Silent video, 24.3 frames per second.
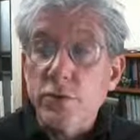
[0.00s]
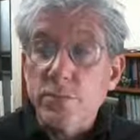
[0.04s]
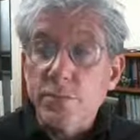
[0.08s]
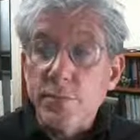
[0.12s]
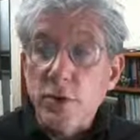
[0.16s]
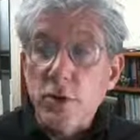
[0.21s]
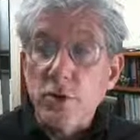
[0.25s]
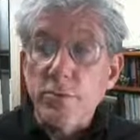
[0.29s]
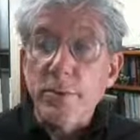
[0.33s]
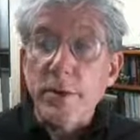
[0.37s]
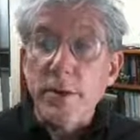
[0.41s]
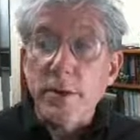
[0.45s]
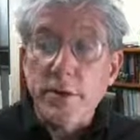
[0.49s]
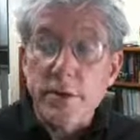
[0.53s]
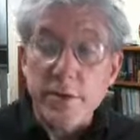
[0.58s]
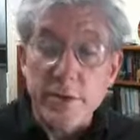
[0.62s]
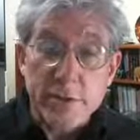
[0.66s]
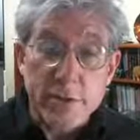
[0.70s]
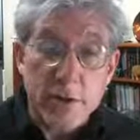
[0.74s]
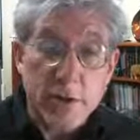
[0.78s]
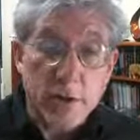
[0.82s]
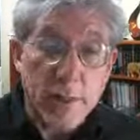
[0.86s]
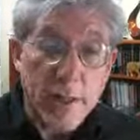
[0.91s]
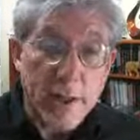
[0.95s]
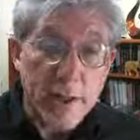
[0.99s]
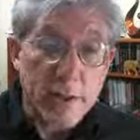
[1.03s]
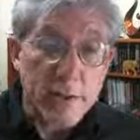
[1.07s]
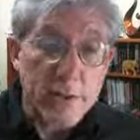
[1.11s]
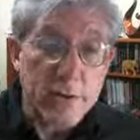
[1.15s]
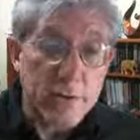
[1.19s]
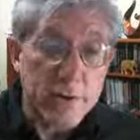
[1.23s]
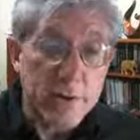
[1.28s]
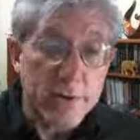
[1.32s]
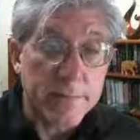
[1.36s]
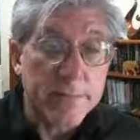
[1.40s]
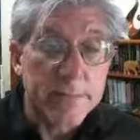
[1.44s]
millimeters as our length
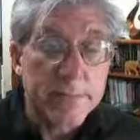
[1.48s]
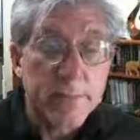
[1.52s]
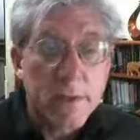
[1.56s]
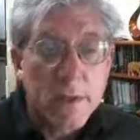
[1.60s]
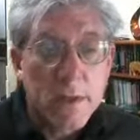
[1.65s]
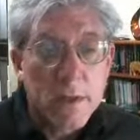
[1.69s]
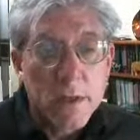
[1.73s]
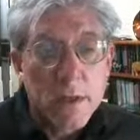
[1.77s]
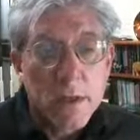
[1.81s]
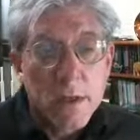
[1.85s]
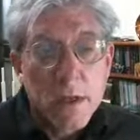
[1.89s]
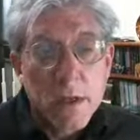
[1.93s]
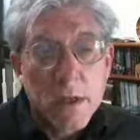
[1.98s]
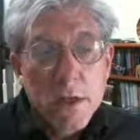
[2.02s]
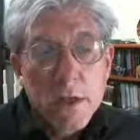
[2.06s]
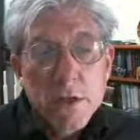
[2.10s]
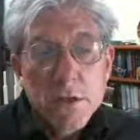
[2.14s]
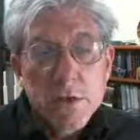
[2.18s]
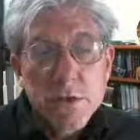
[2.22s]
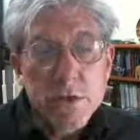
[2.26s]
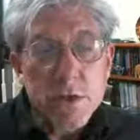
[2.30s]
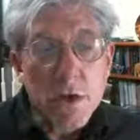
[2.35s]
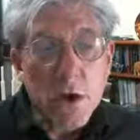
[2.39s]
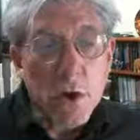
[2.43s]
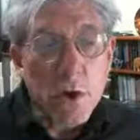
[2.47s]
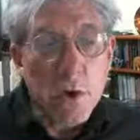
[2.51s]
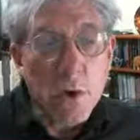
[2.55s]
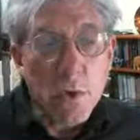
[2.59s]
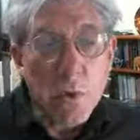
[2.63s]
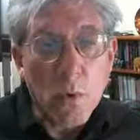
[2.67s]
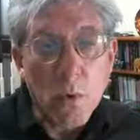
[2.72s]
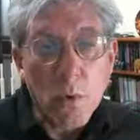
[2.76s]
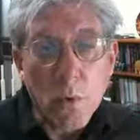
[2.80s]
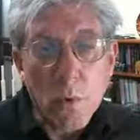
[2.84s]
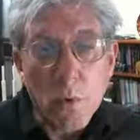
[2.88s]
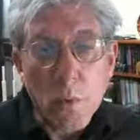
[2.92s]
unit.
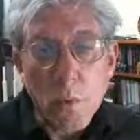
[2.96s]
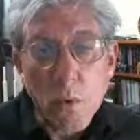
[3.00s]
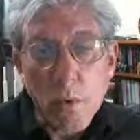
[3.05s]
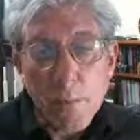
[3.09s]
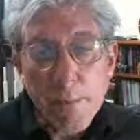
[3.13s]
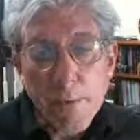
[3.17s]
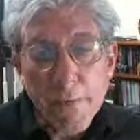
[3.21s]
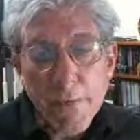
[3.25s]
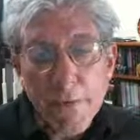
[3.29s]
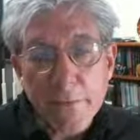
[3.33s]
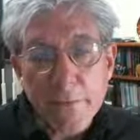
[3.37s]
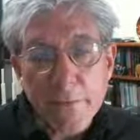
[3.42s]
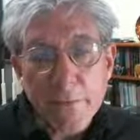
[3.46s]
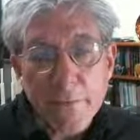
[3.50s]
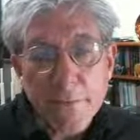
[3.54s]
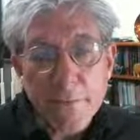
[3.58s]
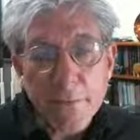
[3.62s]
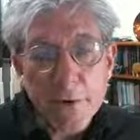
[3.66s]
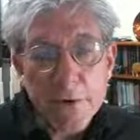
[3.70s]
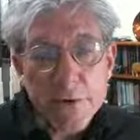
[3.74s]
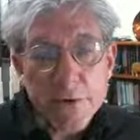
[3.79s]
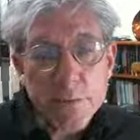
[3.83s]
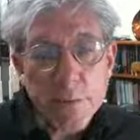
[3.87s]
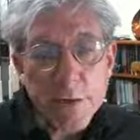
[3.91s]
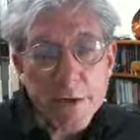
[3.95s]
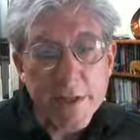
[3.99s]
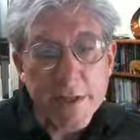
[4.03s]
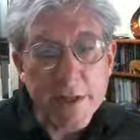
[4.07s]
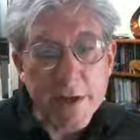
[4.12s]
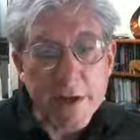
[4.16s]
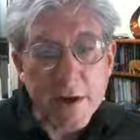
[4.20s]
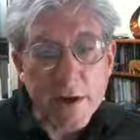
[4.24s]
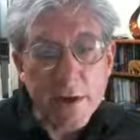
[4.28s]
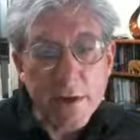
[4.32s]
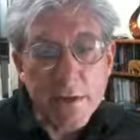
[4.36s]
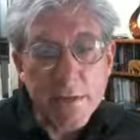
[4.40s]
So we'll put the first one
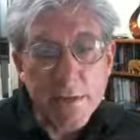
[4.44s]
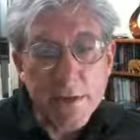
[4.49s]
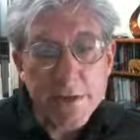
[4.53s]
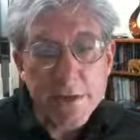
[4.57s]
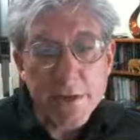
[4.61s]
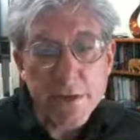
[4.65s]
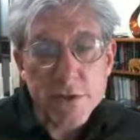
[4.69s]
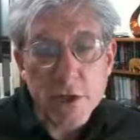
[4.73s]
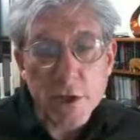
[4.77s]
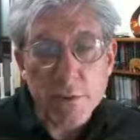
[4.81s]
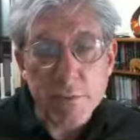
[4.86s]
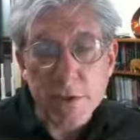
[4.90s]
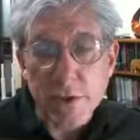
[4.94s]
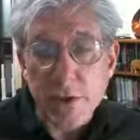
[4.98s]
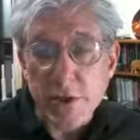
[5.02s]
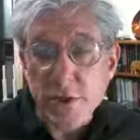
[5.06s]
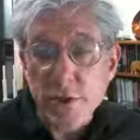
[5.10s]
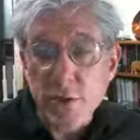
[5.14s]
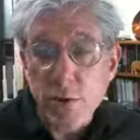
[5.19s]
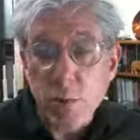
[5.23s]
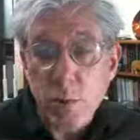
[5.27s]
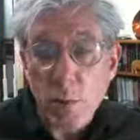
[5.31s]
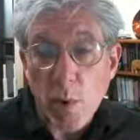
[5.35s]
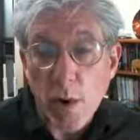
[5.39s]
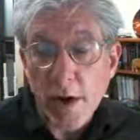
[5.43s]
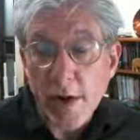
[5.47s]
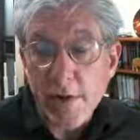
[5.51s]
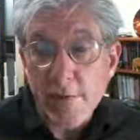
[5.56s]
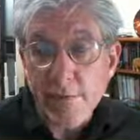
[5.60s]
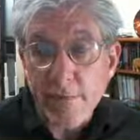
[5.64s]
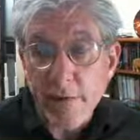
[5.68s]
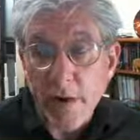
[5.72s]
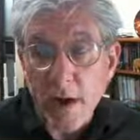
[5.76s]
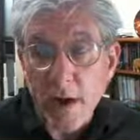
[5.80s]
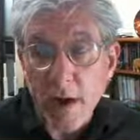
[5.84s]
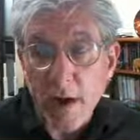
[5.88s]
here. This is going to be the
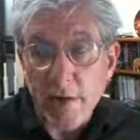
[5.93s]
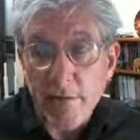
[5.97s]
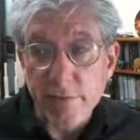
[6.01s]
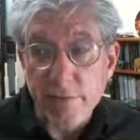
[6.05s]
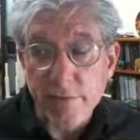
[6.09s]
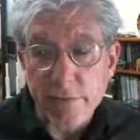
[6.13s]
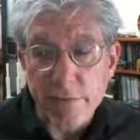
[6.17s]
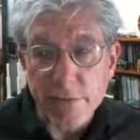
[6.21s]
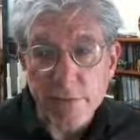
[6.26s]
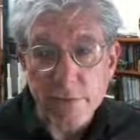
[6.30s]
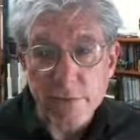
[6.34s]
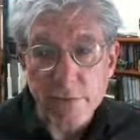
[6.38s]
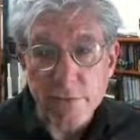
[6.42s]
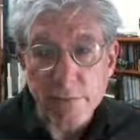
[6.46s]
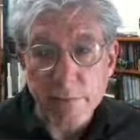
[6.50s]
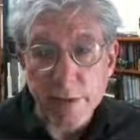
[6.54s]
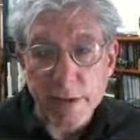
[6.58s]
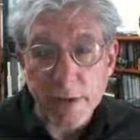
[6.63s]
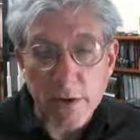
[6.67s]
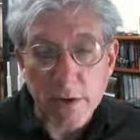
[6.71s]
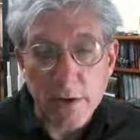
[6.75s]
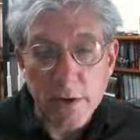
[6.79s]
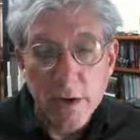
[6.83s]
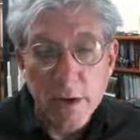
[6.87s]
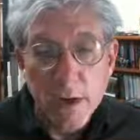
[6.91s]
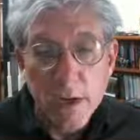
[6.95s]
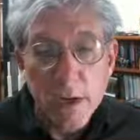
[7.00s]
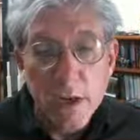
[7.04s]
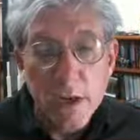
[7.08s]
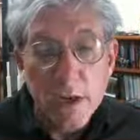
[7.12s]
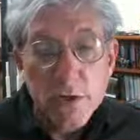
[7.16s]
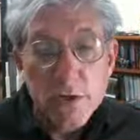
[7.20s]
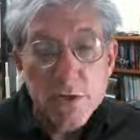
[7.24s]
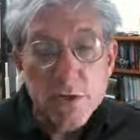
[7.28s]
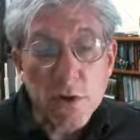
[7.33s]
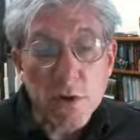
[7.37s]
25 Newton meter.
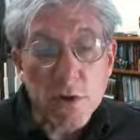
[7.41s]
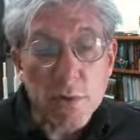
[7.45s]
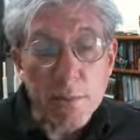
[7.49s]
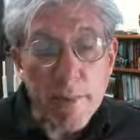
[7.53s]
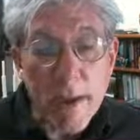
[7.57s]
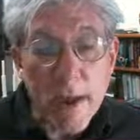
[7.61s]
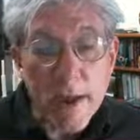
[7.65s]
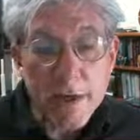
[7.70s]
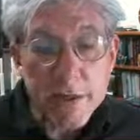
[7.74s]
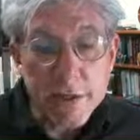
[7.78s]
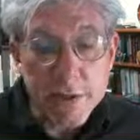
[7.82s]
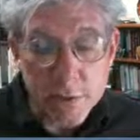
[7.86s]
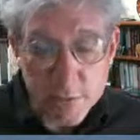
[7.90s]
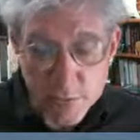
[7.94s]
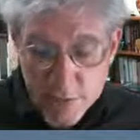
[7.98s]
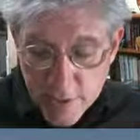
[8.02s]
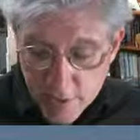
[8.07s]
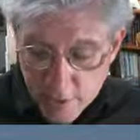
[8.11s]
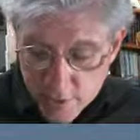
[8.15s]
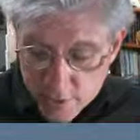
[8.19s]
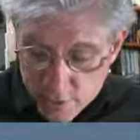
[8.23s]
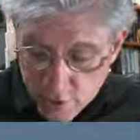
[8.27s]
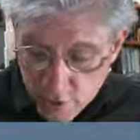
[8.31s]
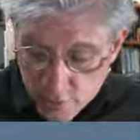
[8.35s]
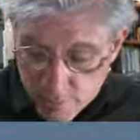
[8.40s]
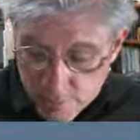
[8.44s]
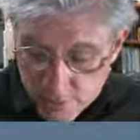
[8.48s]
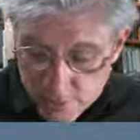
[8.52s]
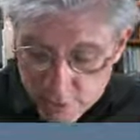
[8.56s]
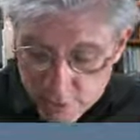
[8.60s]
So the magnitude there is going to be